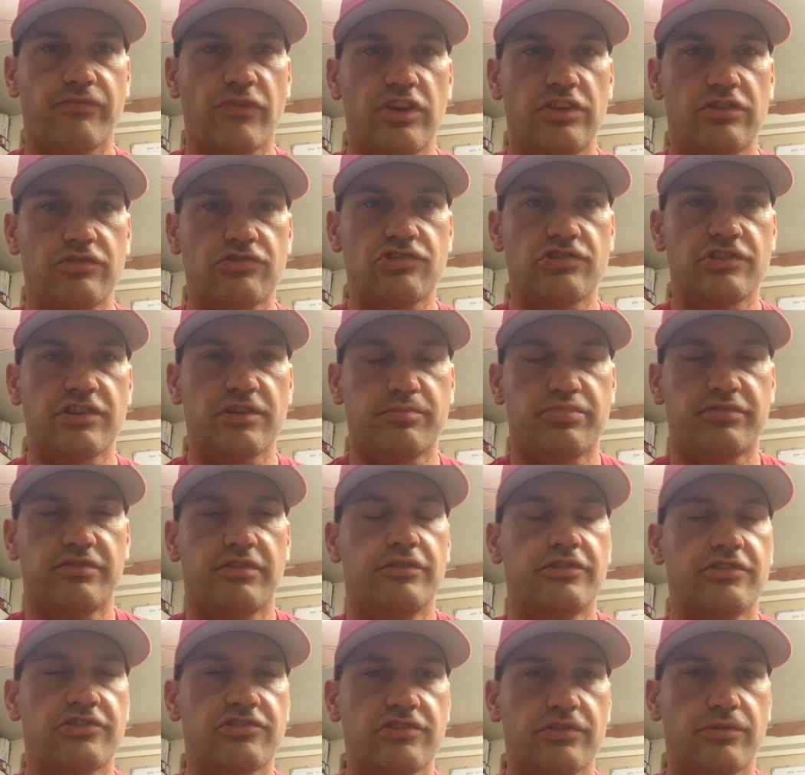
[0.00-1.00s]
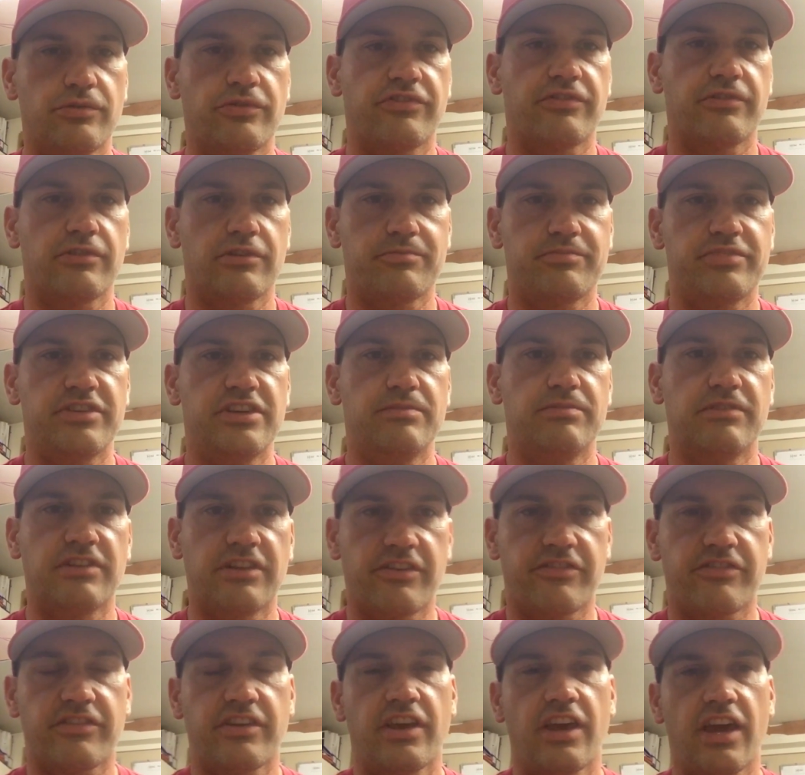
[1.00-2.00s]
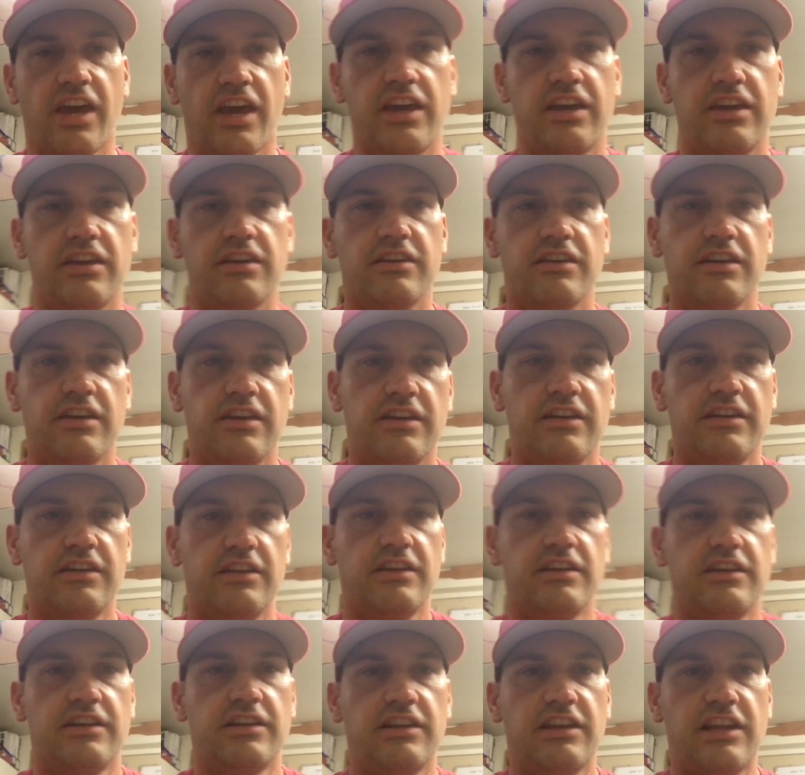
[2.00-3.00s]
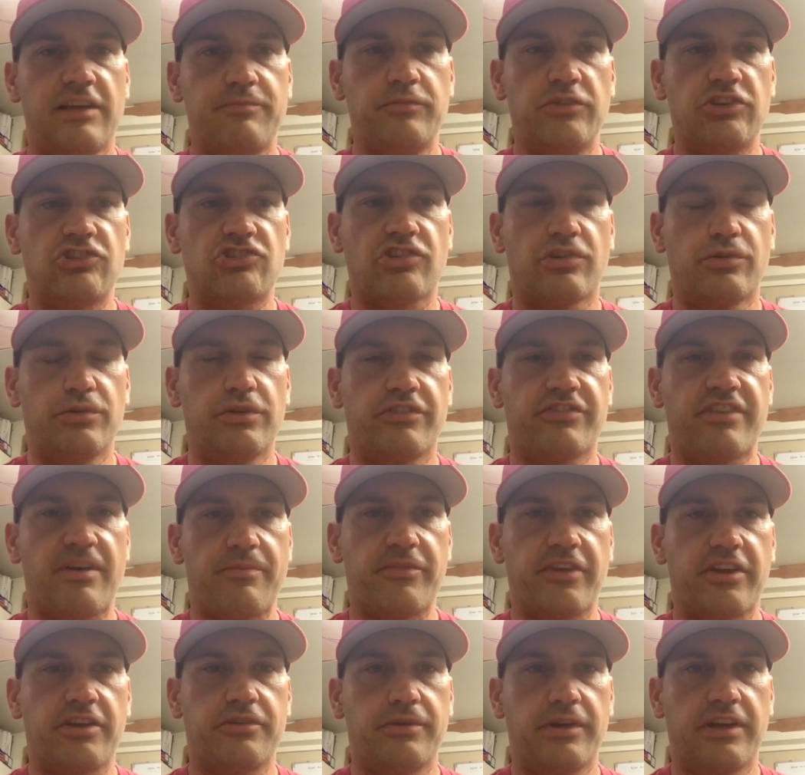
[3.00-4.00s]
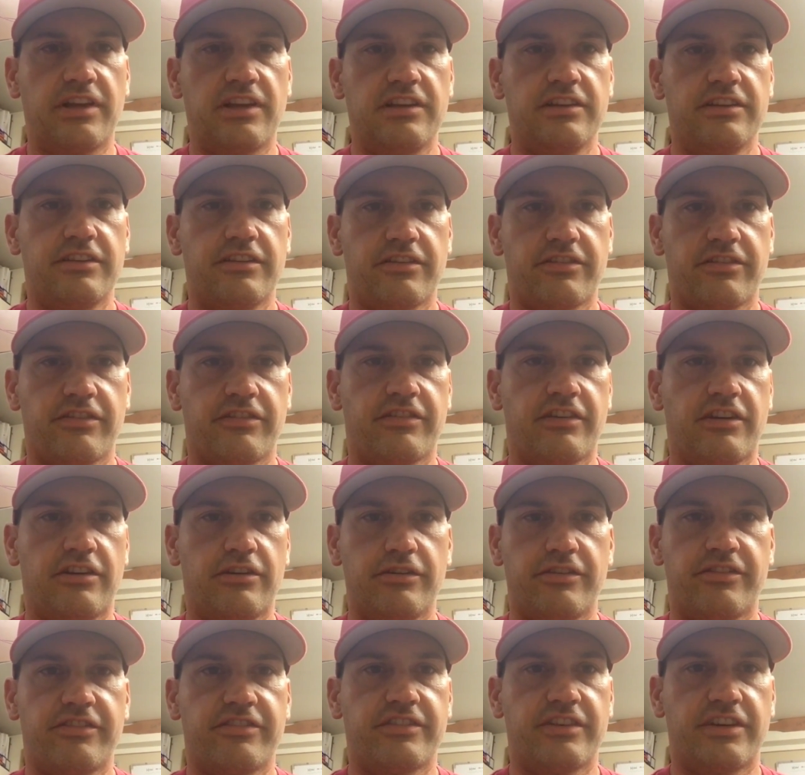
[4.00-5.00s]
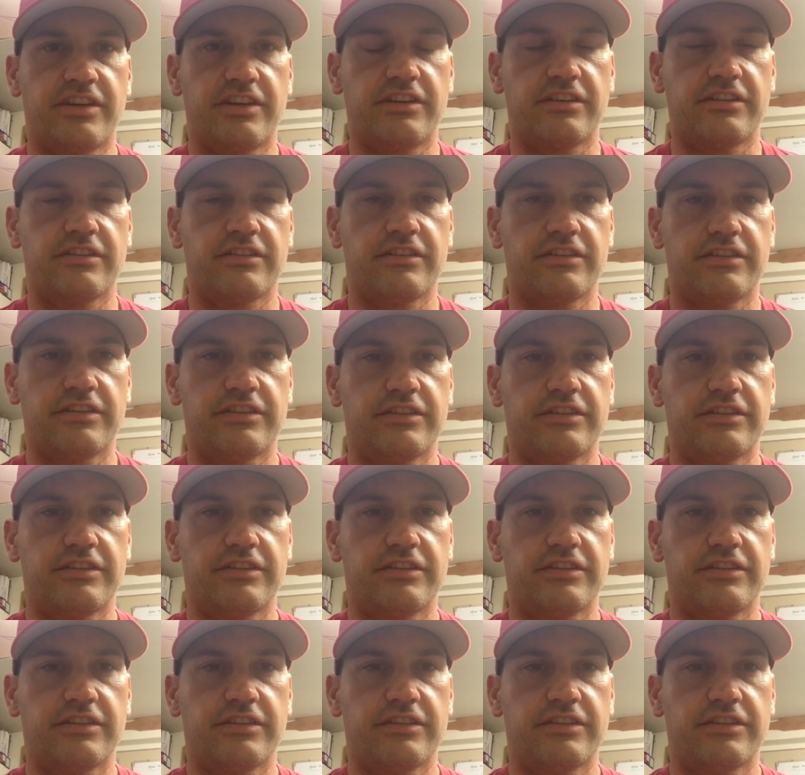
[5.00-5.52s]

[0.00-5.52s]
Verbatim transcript: you should approach those sort of people and say, hey let me show you something quickly. This is how it's done.